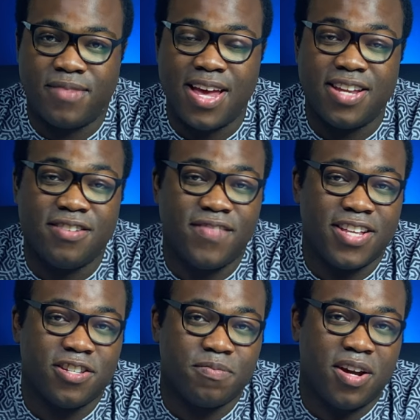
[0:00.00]
and
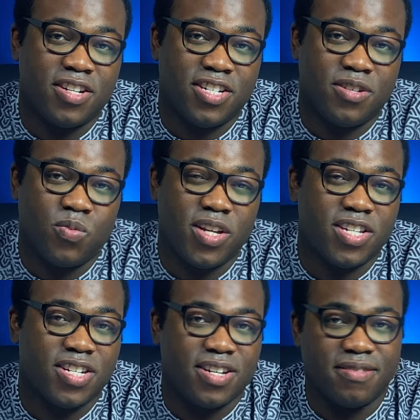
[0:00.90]
advanced margin,
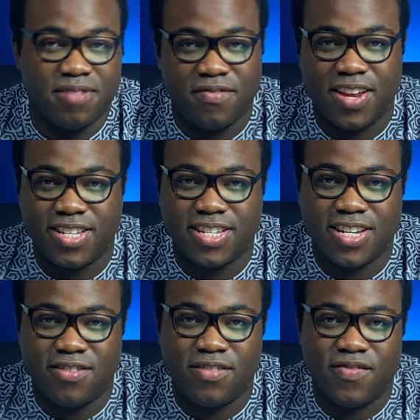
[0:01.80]
which, if
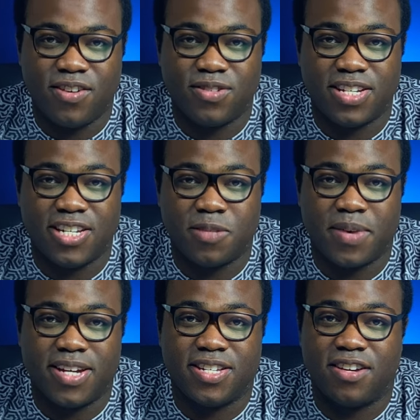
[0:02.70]
necessary, fills in the
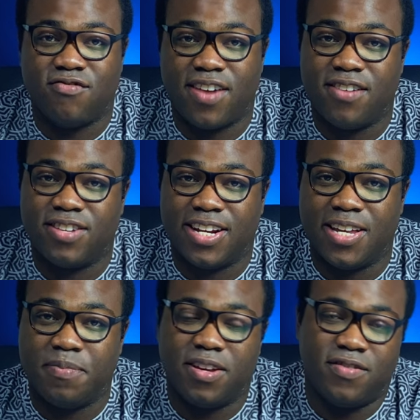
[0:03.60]
space around the
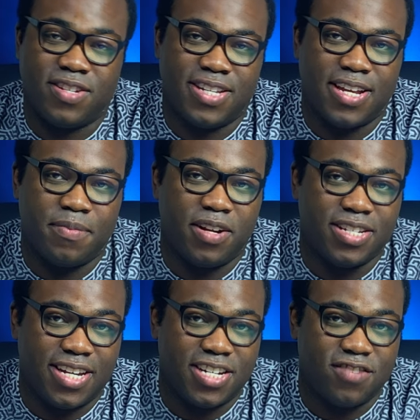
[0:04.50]
clip if
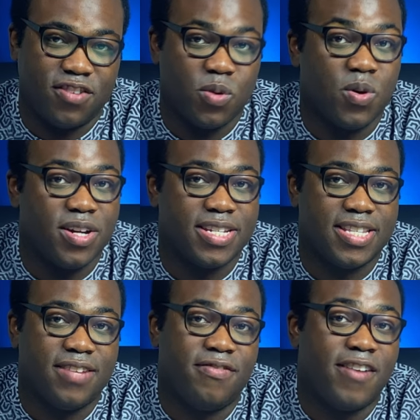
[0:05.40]
stabilization requires
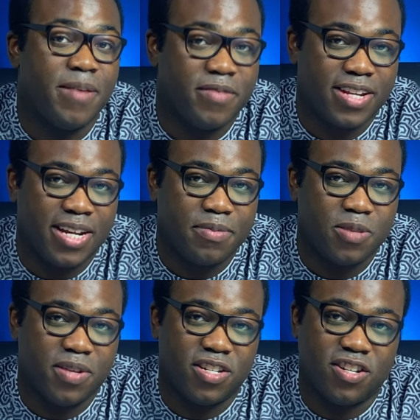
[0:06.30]
the frame of the clip to
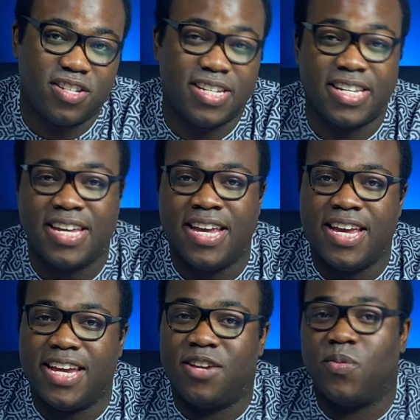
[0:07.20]
be adjusted
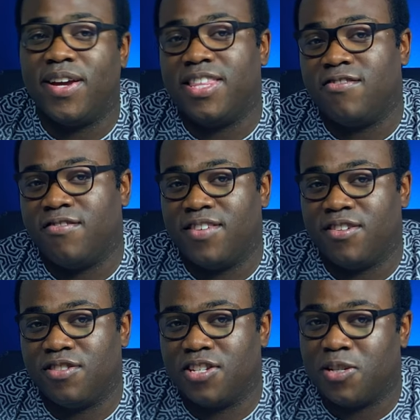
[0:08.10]
in a way that
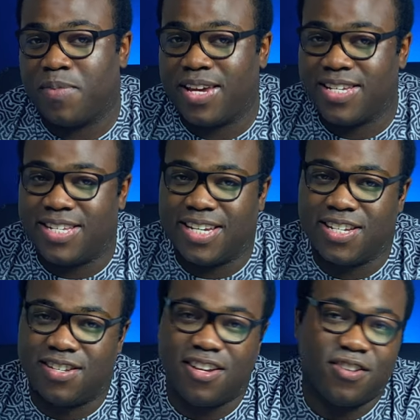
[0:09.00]
reveals the space
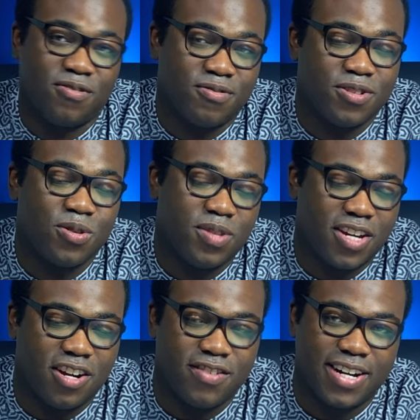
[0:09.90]
external to the
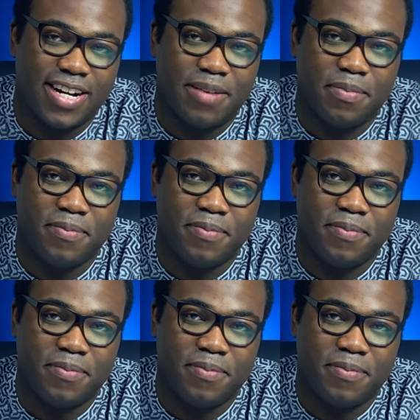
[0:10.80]
current clip.